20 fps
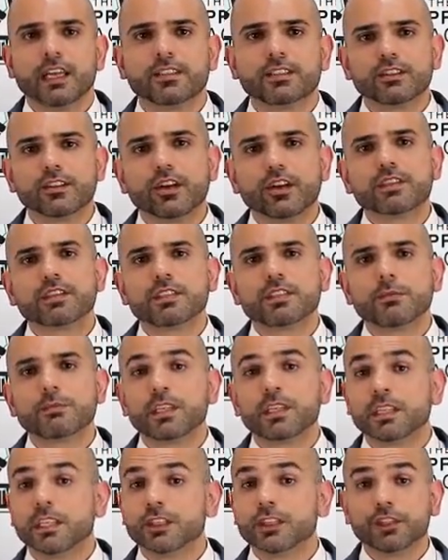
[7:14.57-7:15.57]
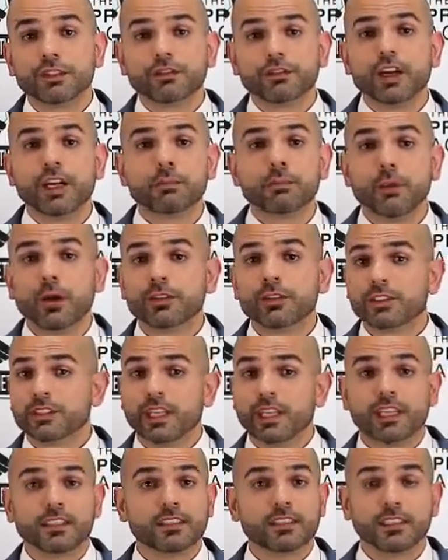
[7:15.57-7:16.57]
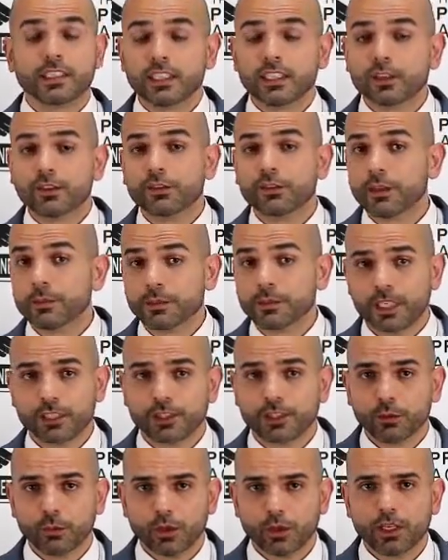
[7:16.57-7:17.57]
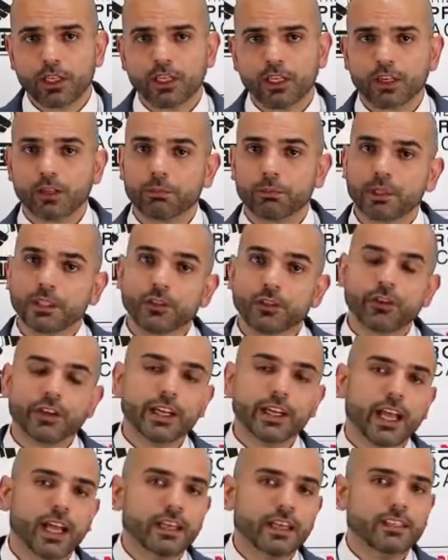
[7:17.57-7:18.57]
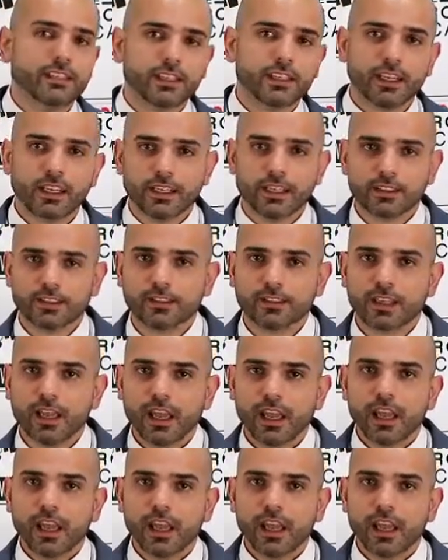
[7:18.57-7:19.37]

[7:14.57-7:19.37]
not something that you'd find most tax and legal firms actually working on, but the reality is